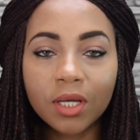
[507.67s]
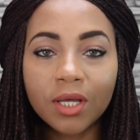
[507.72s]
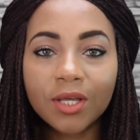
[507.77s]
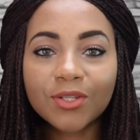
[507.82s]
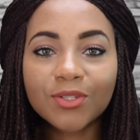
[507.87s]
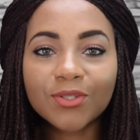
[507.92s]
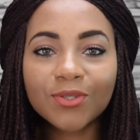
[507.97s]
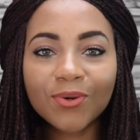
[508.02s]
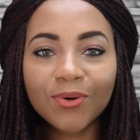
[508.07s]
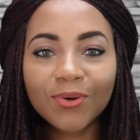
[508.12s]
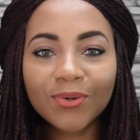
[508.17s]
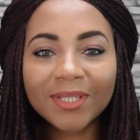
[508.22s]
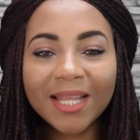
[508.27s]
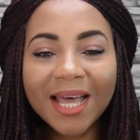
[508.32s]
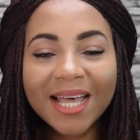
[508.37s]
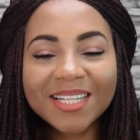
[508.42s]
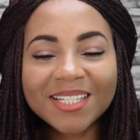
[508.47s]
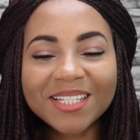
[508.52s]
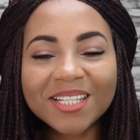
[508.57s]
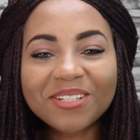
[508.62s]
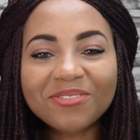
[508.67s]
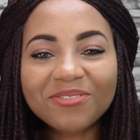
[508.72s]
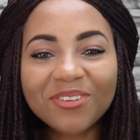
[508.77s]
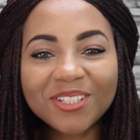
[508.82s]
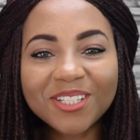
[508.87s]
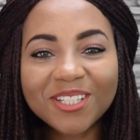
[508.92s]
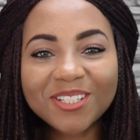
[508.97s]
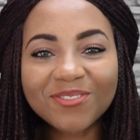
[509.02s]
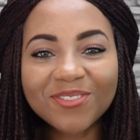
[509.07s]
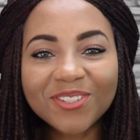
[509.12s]
So that's it for
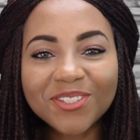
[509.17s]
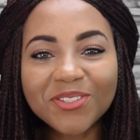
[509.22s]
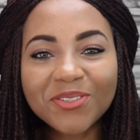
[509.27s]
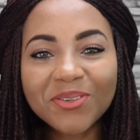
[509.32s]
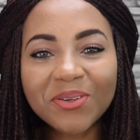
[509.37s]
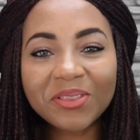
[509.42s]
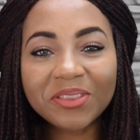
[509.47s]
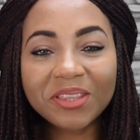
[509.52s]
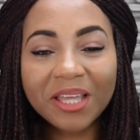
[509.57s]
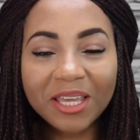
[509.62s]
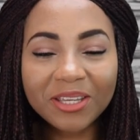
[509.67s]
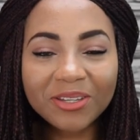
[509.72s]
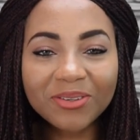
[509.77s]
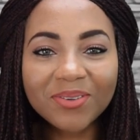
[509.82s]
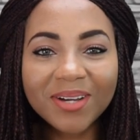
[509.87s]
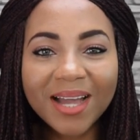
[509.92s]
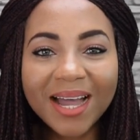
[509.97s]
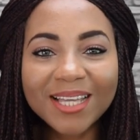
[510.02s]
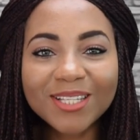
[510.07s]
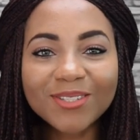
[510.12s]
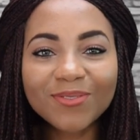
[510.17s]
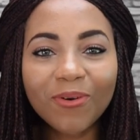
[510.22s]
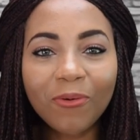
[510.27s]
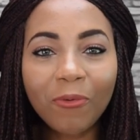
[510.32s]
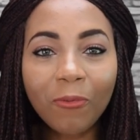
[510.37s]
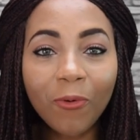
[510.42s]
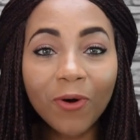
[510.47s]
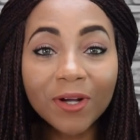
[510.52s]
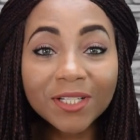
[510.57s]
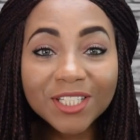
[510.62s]
this video. Thank you guys for
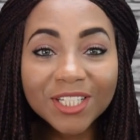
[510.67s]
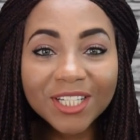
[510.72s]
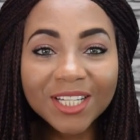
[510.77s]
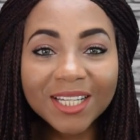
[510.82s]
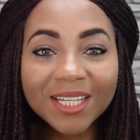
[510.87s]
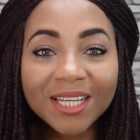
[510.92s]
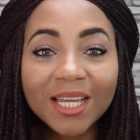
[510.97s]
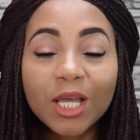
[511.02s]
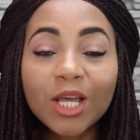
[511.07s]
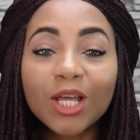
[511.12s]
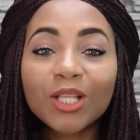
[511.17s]
watching.